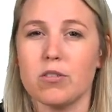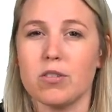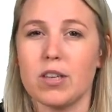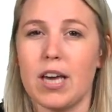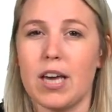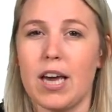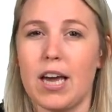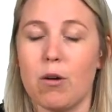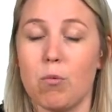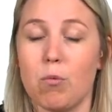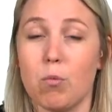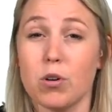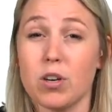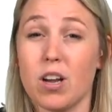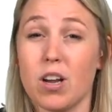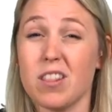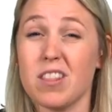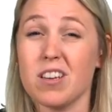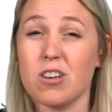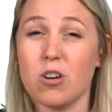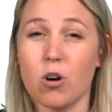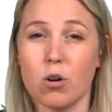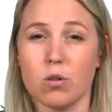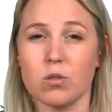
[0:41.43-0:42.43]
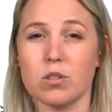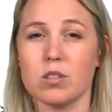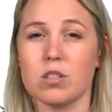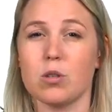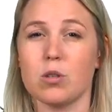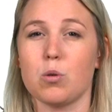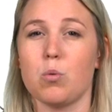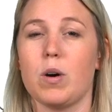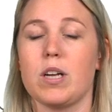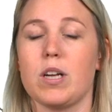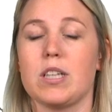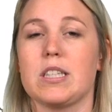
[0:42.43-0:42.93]
okay, what are the
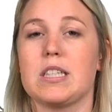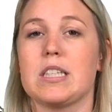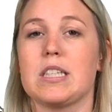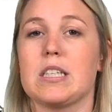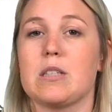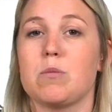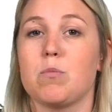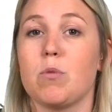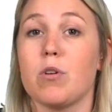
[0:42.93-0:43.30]
consequences,